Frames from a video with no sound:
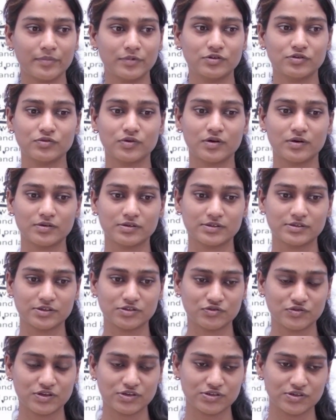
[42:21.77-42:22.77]
to a
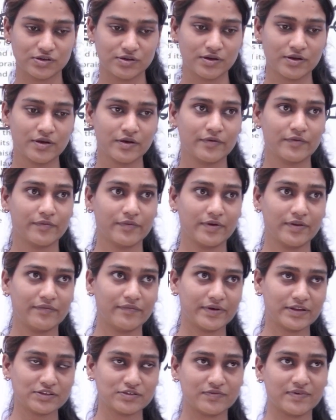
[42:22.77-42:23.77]
situation in
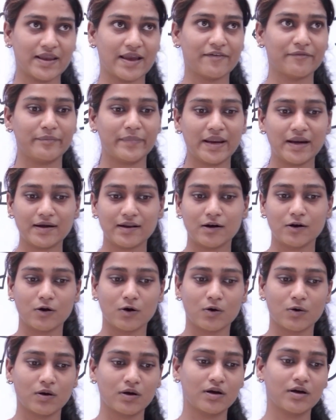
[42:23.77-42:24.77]
which we have made a
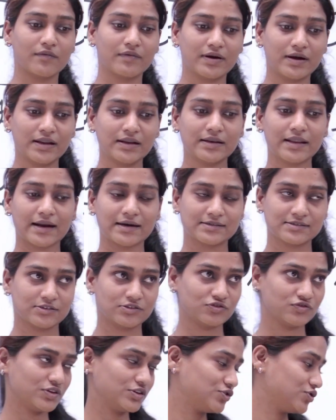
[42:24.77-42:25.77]
law governing that
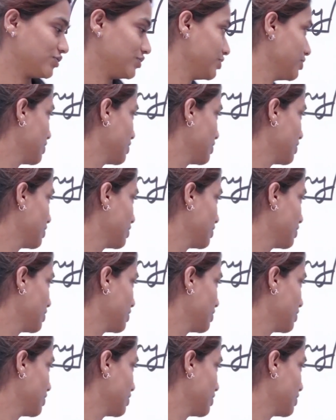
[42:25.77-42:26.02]
situation.